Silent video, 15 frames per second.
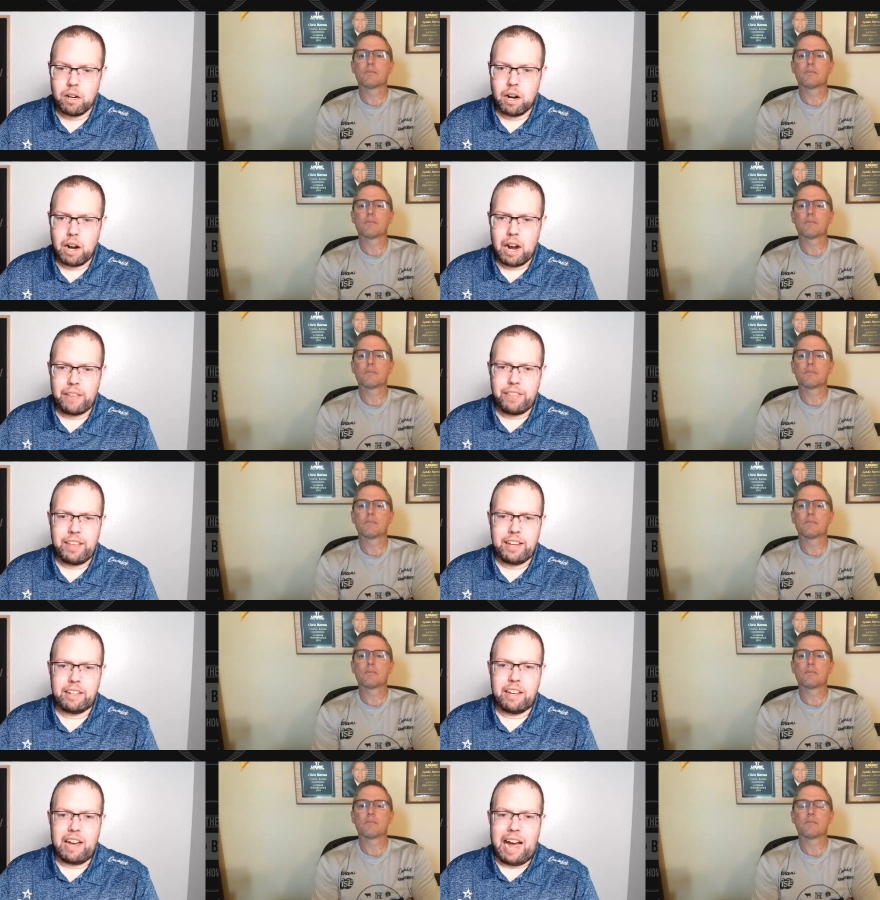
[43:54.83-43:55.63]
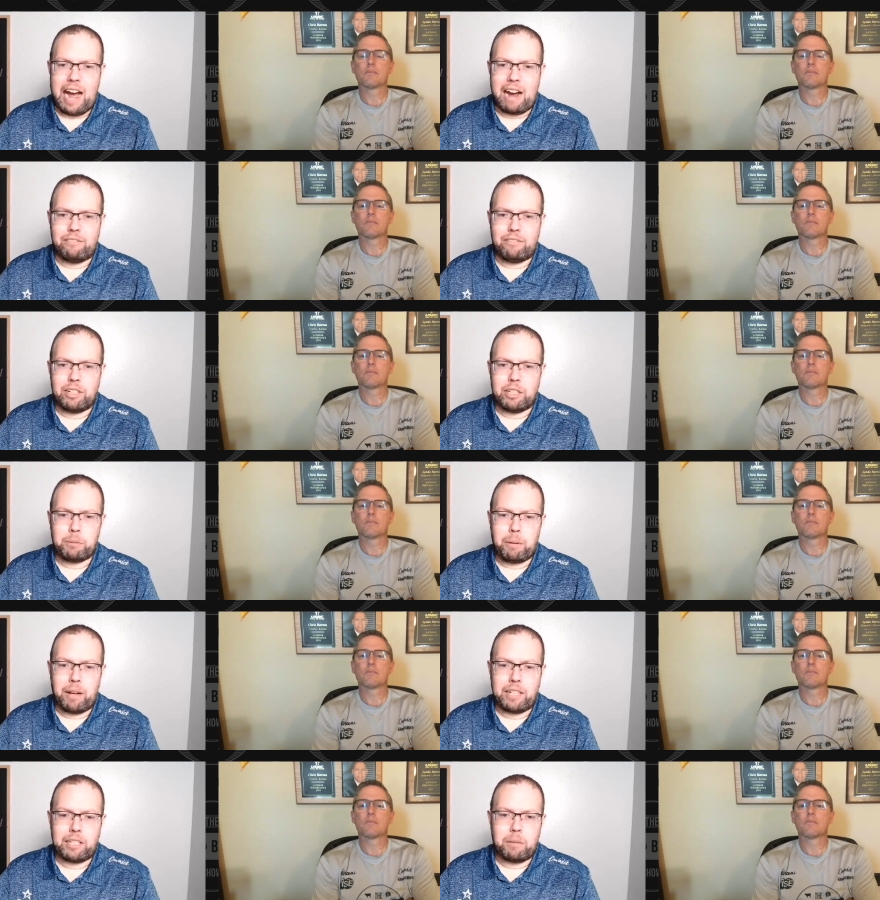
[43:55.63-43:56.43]
Speaker 1: I think the average
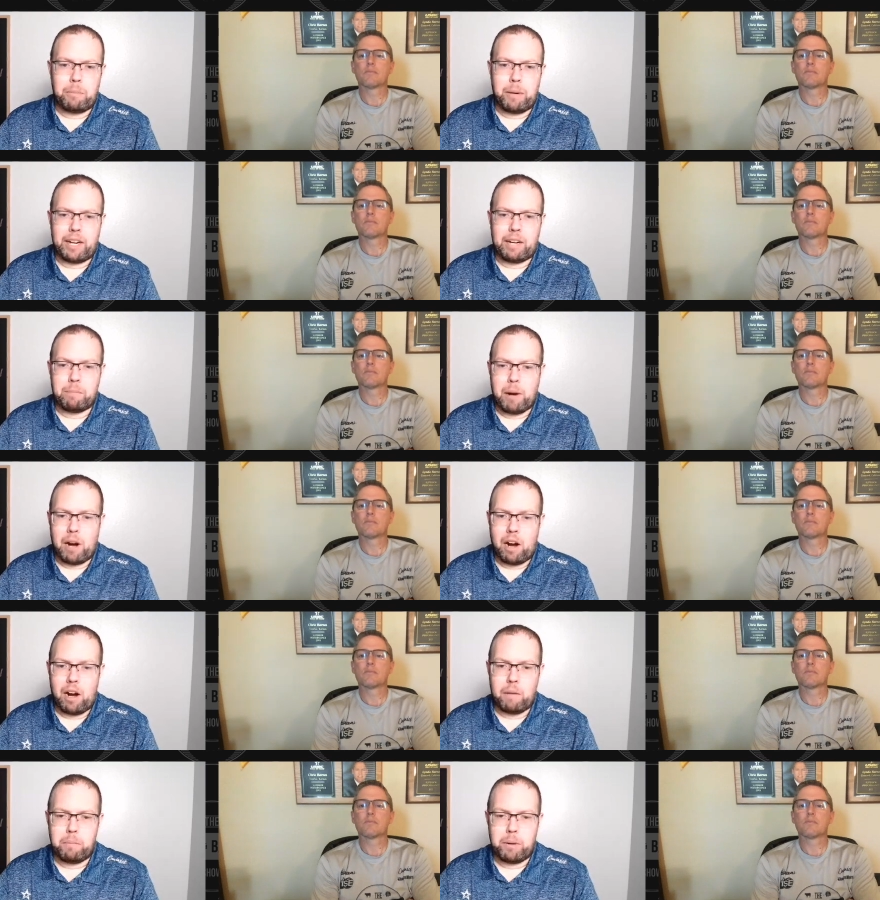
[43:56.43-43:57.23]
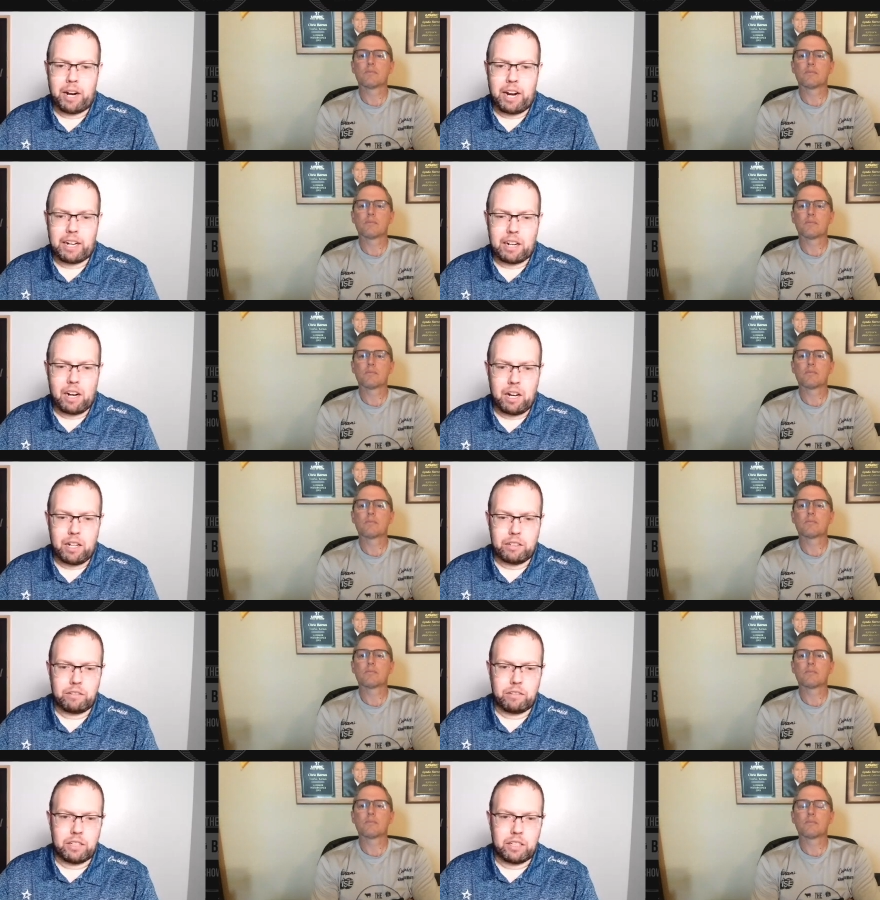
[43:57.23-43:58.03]
plays a big part, but I
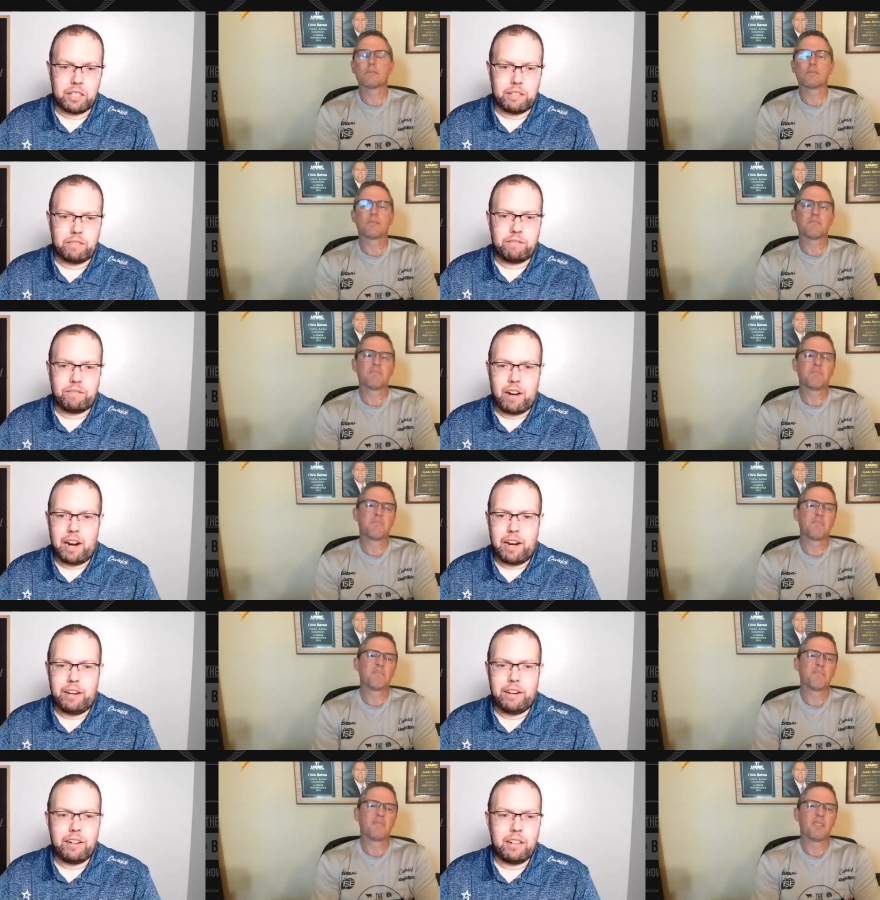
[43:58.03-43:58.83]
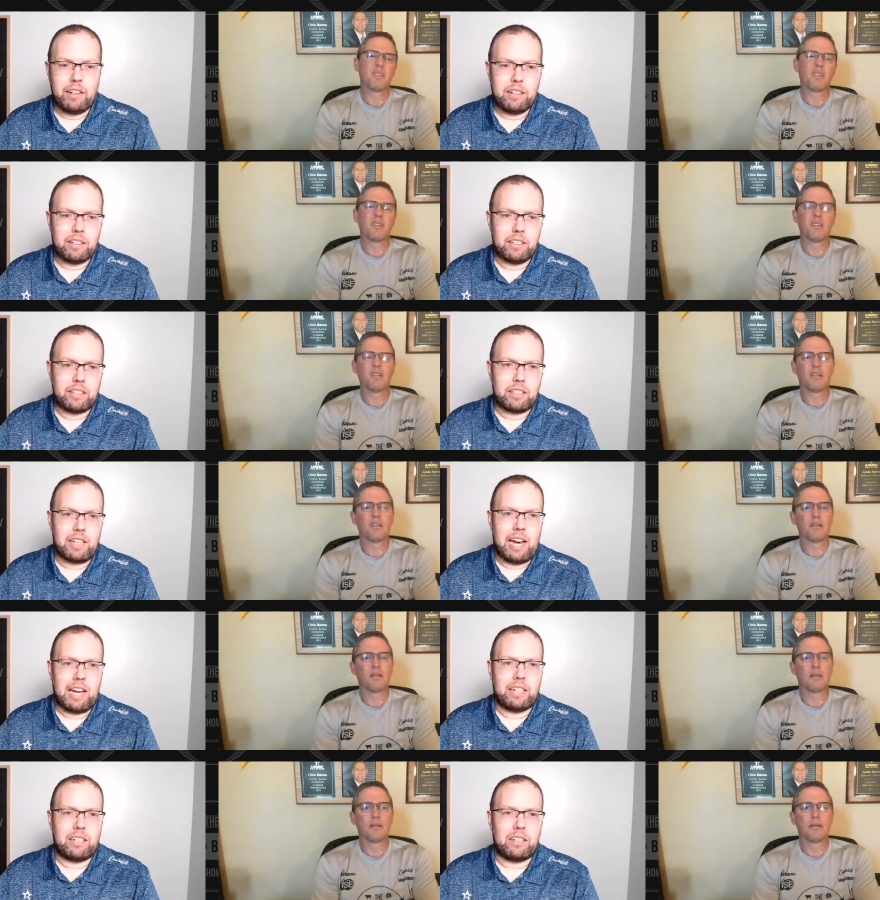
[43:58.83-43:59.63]
can't really find the
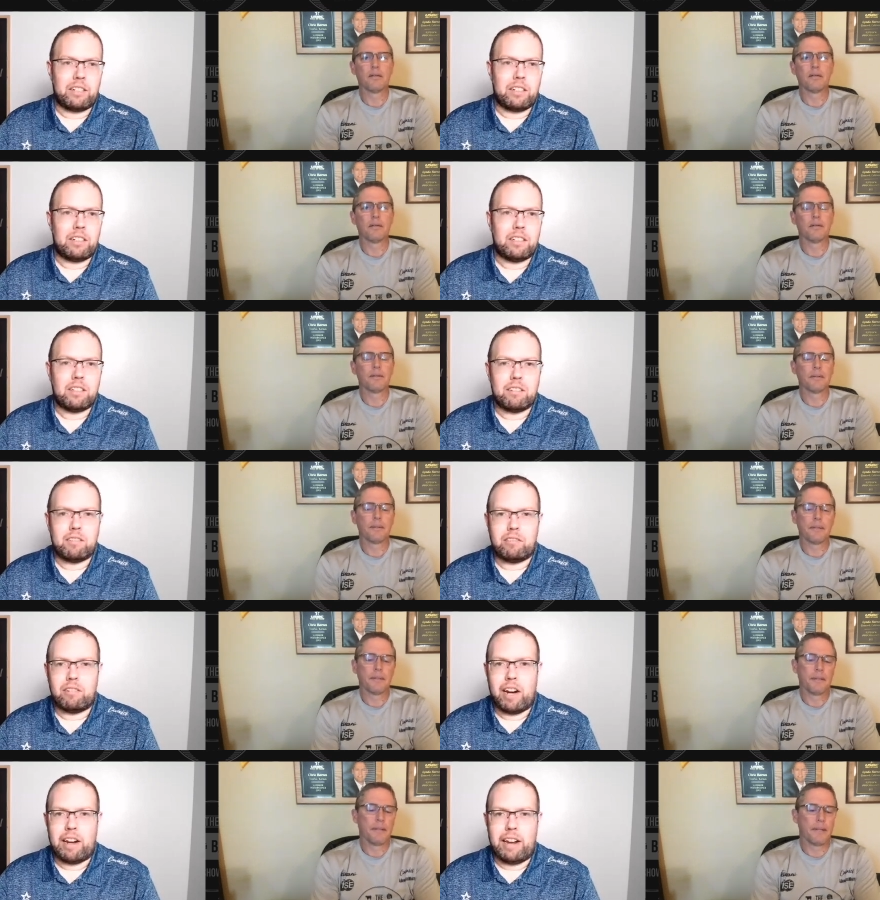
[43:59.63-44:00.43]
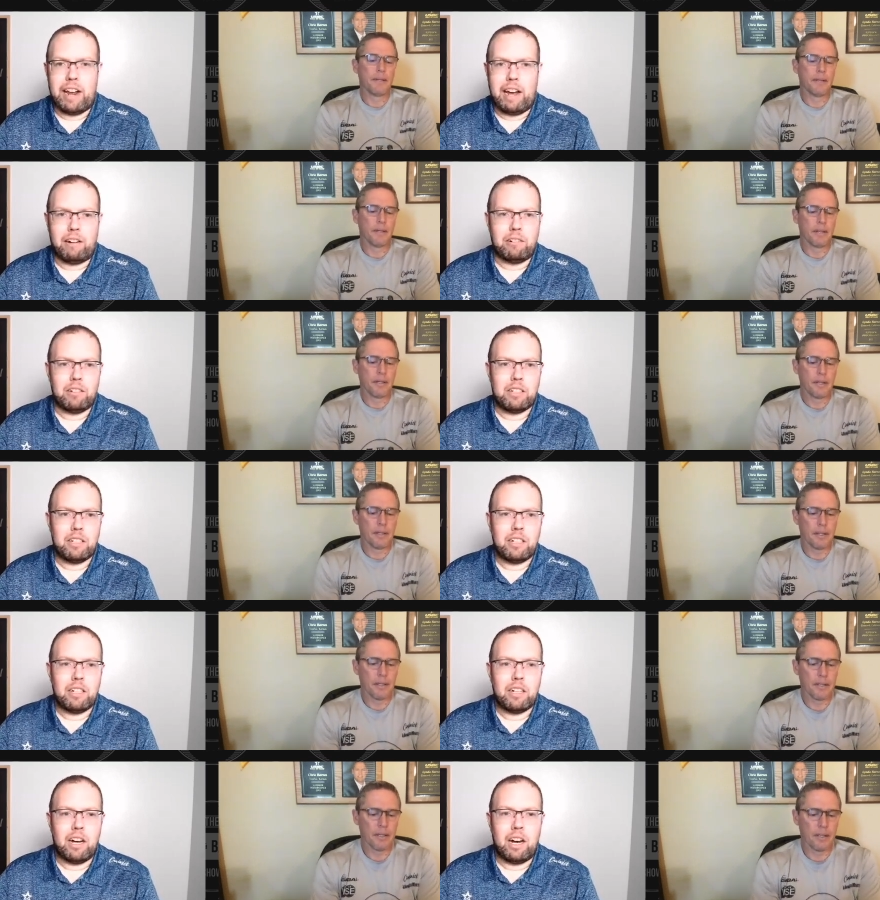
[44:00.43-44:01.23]
stats right now.
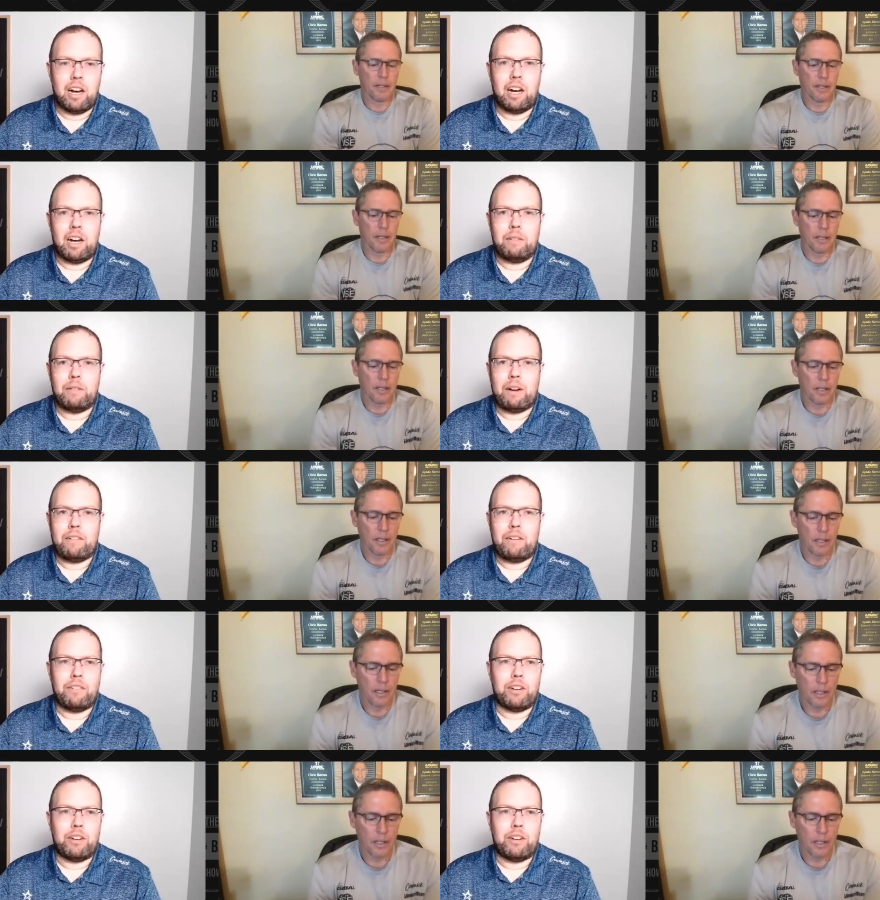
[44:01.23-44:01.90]
Um, I'm having a